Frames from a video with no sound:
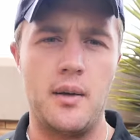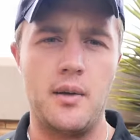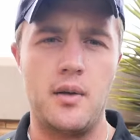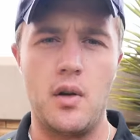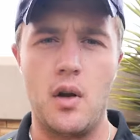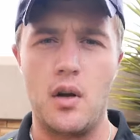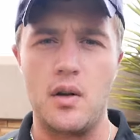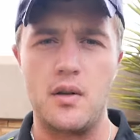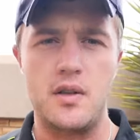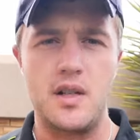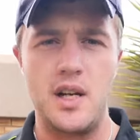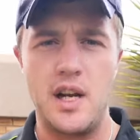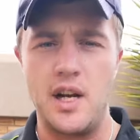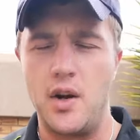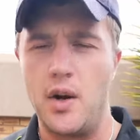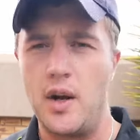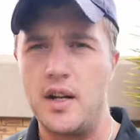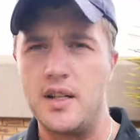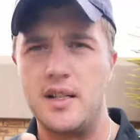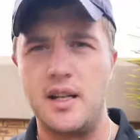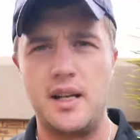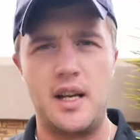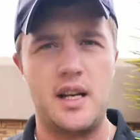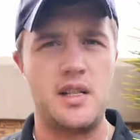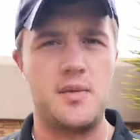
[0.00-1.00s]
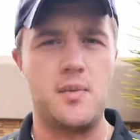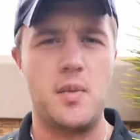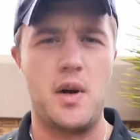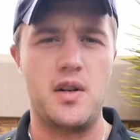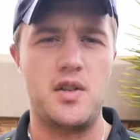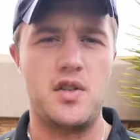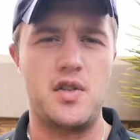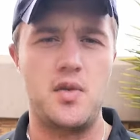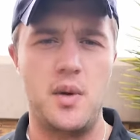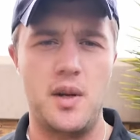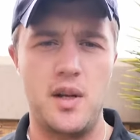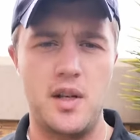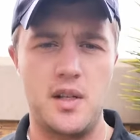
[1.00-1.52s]
not generating as much
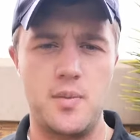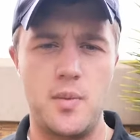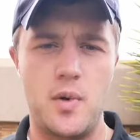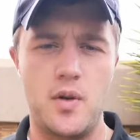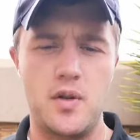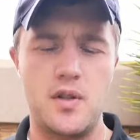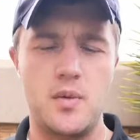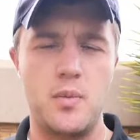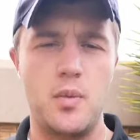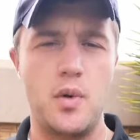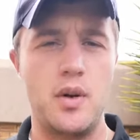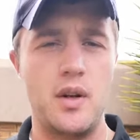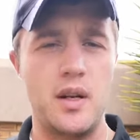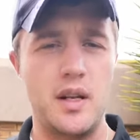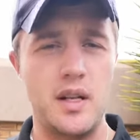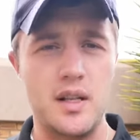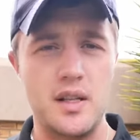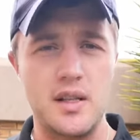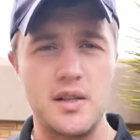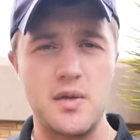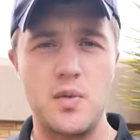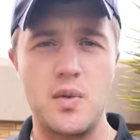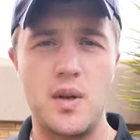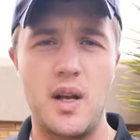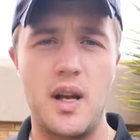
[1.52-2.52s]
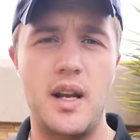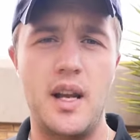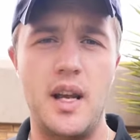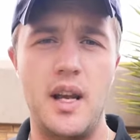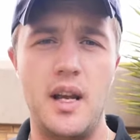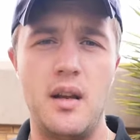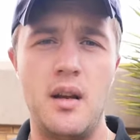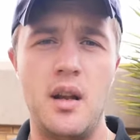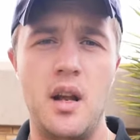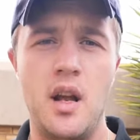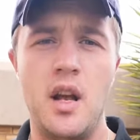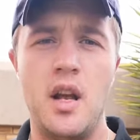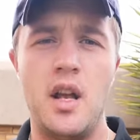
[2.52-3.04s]
swing as possible. And
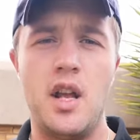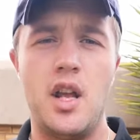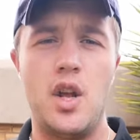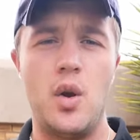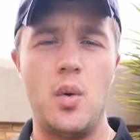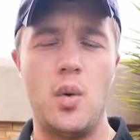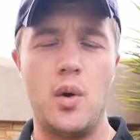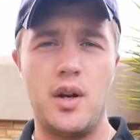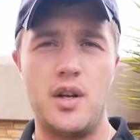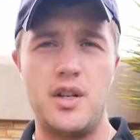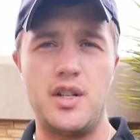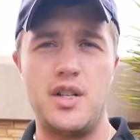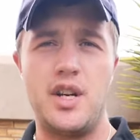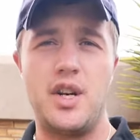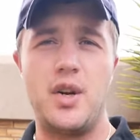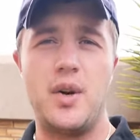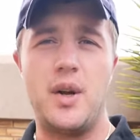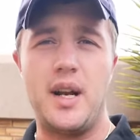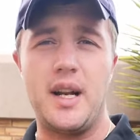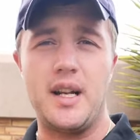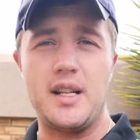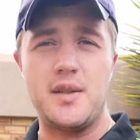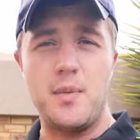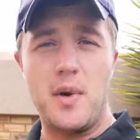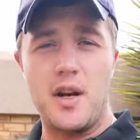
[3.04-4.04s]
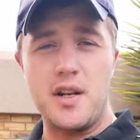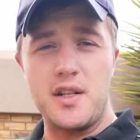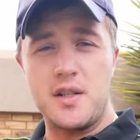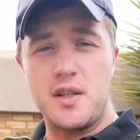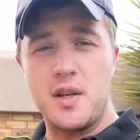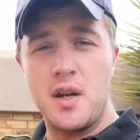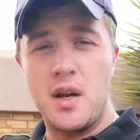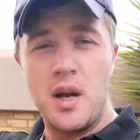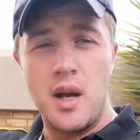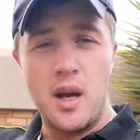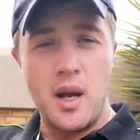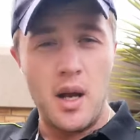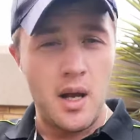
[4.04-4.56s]
again, you want to generate as much
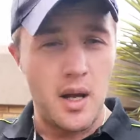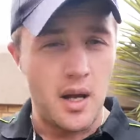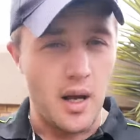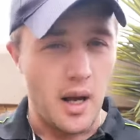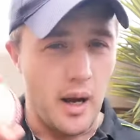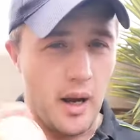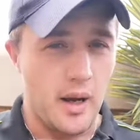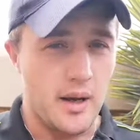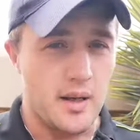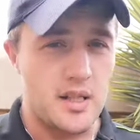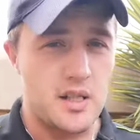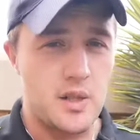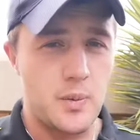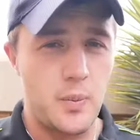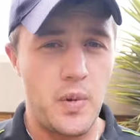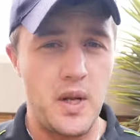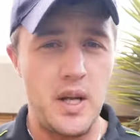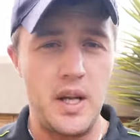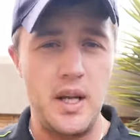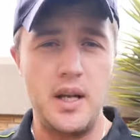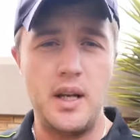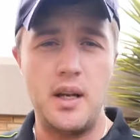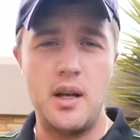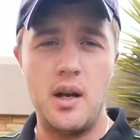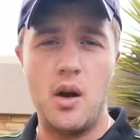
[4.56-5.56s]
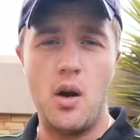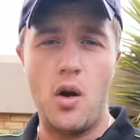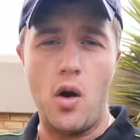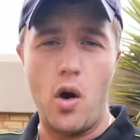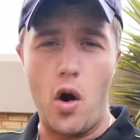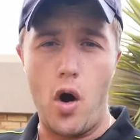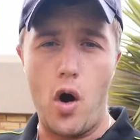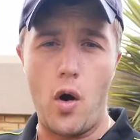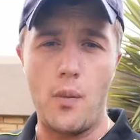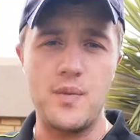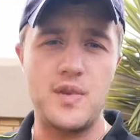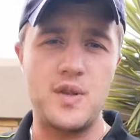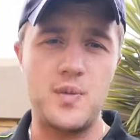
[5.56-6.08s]
speed,
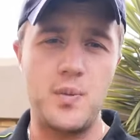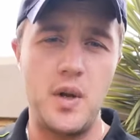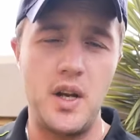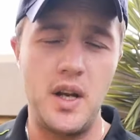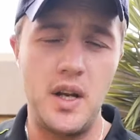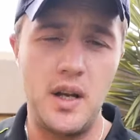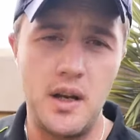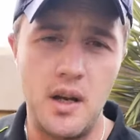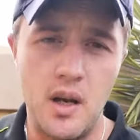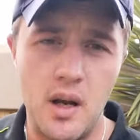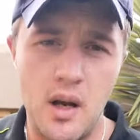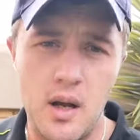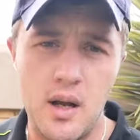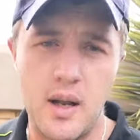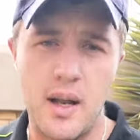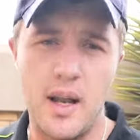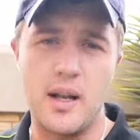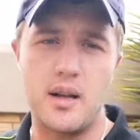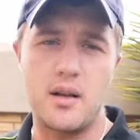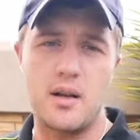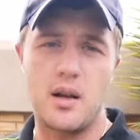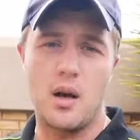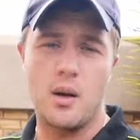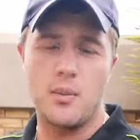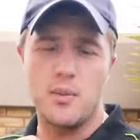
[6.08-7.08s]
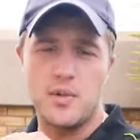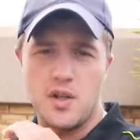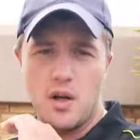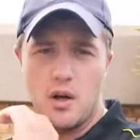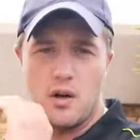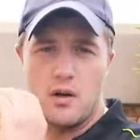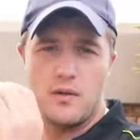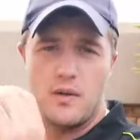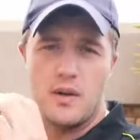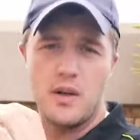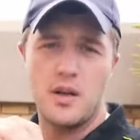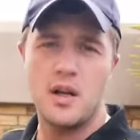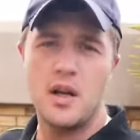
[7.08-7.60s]
arm speed that comes
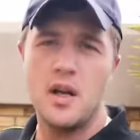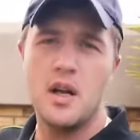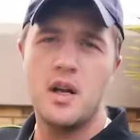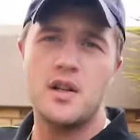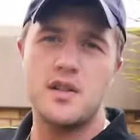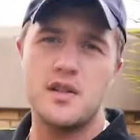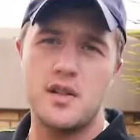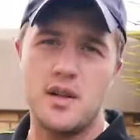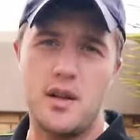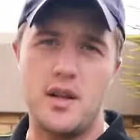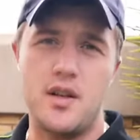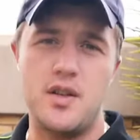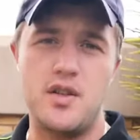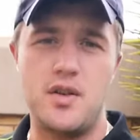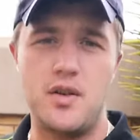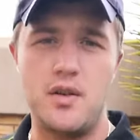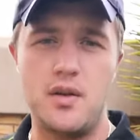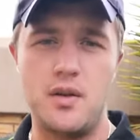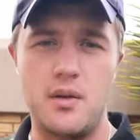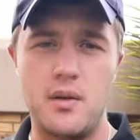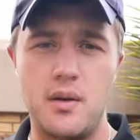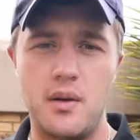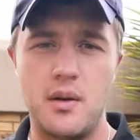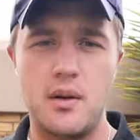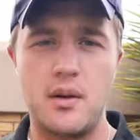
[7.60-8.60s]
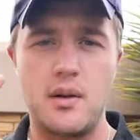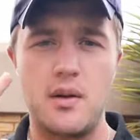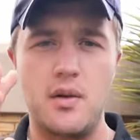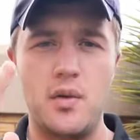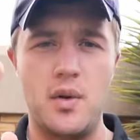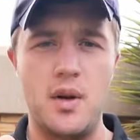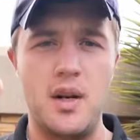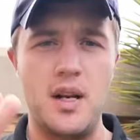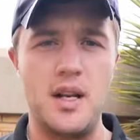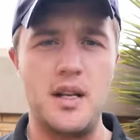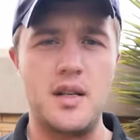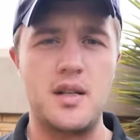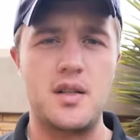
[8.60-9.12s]
over, so that you
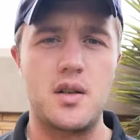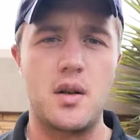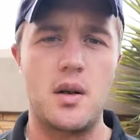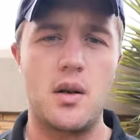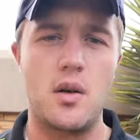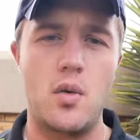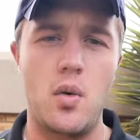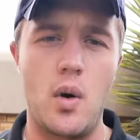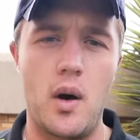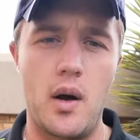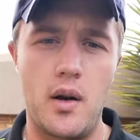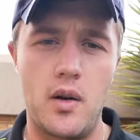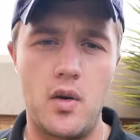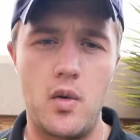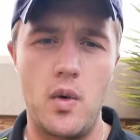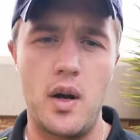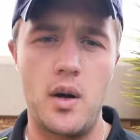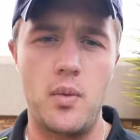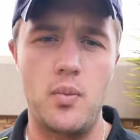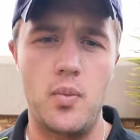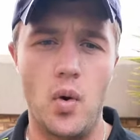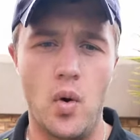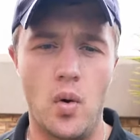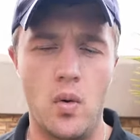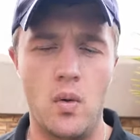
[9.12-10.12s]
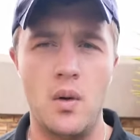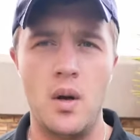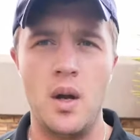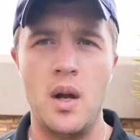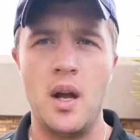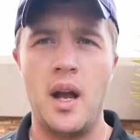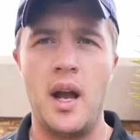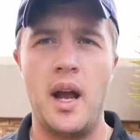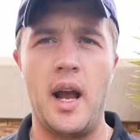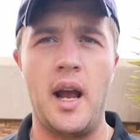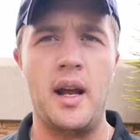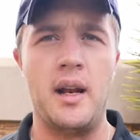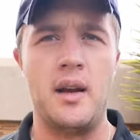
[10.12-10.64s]
release quite a quick ball.
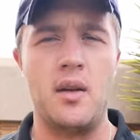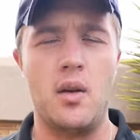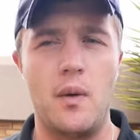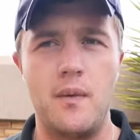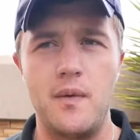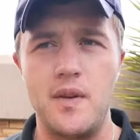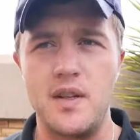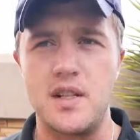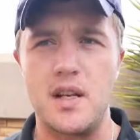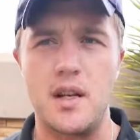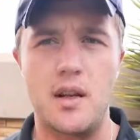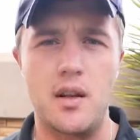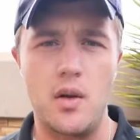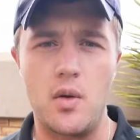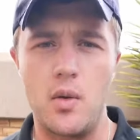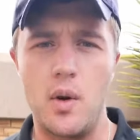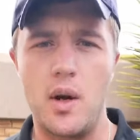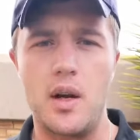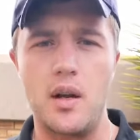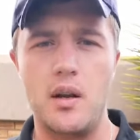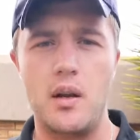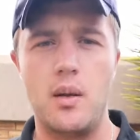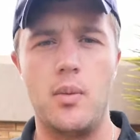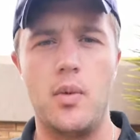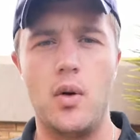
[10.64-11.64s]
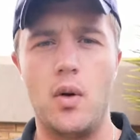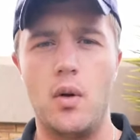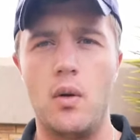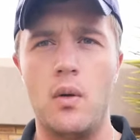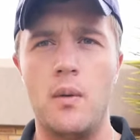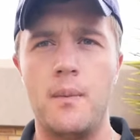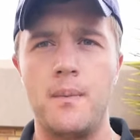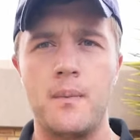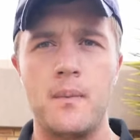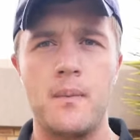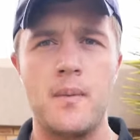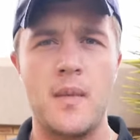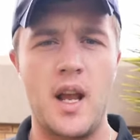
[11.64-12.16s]
And obviously, the quicker the ball
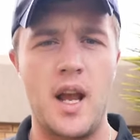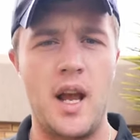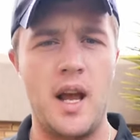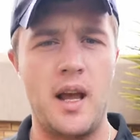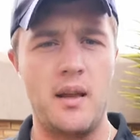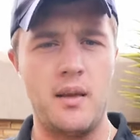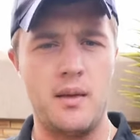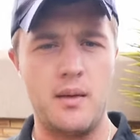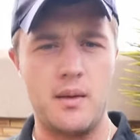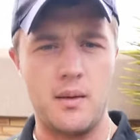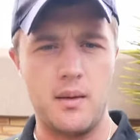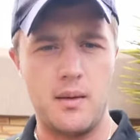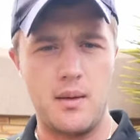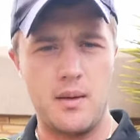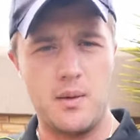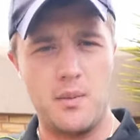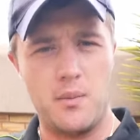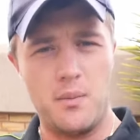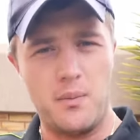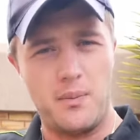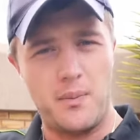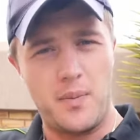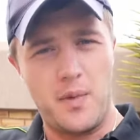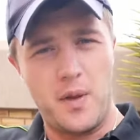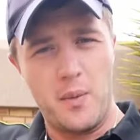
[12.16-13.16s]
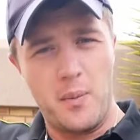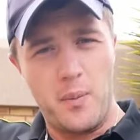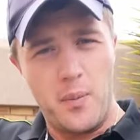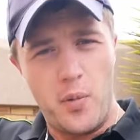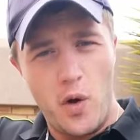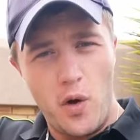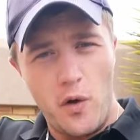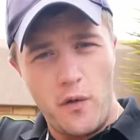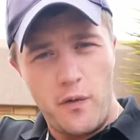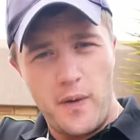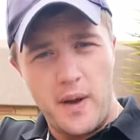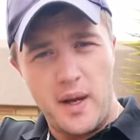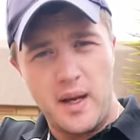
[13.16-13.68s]
and the
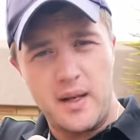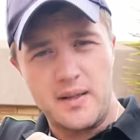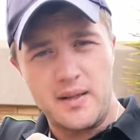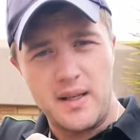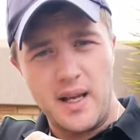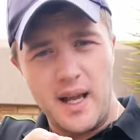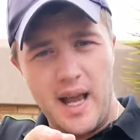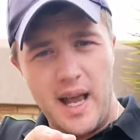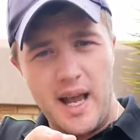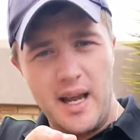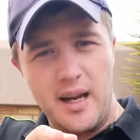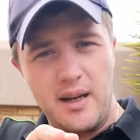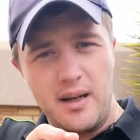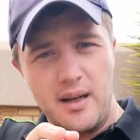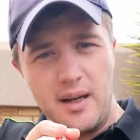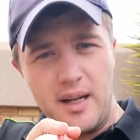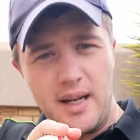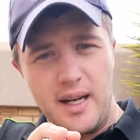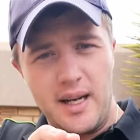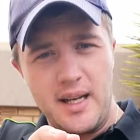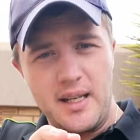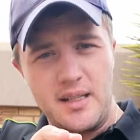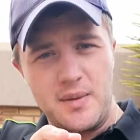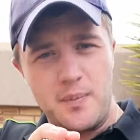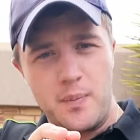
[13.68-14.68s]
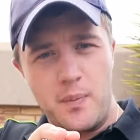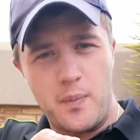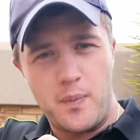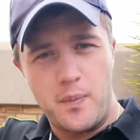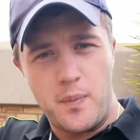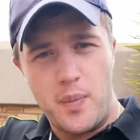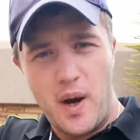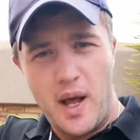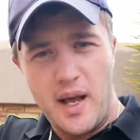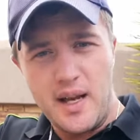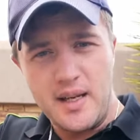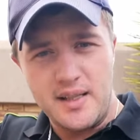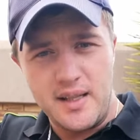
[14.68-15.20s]
perfect angle it is
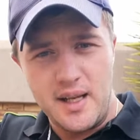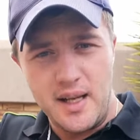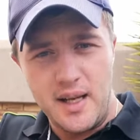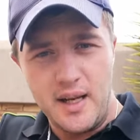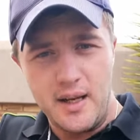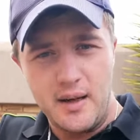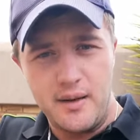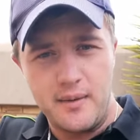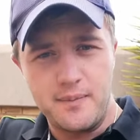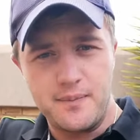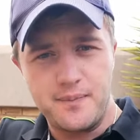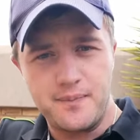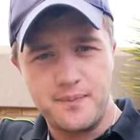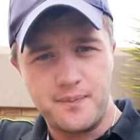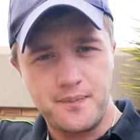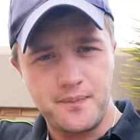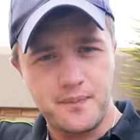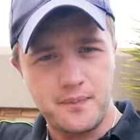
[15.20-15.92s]
placed in,